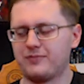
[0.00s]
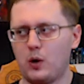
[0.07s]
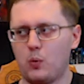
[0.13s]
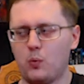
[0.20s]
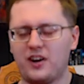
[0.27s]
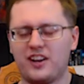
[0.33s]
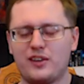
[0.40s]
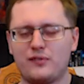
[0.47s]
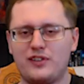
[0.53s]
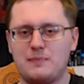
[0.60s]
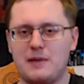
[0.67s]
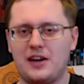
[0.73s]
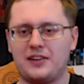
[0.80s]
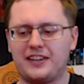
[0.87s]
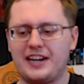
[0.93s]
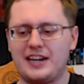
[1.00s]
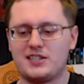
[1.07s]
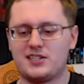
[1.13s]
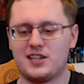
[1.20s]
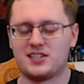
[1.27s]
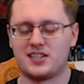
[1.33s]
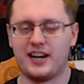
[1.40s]
One of the female leads
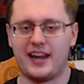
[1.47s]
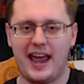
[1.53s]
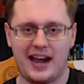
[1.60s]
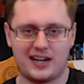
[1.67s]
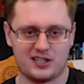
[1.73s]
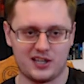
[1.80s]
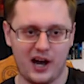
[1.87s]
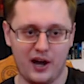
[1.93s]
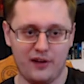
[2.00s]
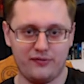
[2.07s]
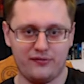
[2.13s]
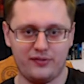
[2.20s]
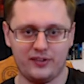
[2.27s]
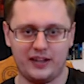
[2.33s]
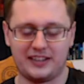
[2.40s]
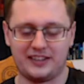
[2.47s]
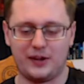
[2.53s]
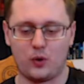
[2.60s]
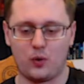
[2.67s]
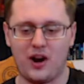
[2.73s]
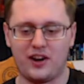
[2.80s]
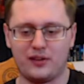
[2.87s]
does get axed off,
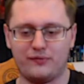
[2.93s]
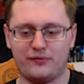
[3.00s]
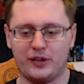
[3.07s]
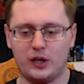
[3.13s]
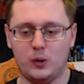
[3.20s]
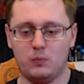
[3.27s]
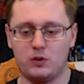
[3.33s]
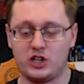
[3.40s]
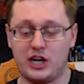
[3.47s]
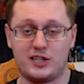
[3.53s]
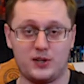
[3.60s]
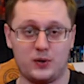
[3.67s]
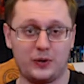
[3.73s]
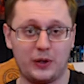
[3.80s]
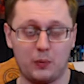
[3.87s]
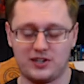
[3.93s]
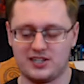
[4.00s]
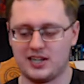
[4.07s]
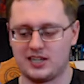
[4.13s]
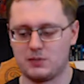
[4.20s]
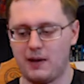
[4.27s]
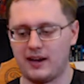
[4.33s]
later on in the film, which I certainly
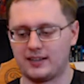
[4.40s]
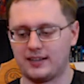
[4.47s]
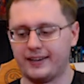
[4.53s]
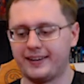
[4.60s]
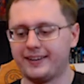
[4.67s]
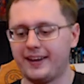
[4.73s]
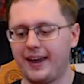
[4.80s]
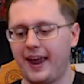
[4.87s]
wasn't expecting.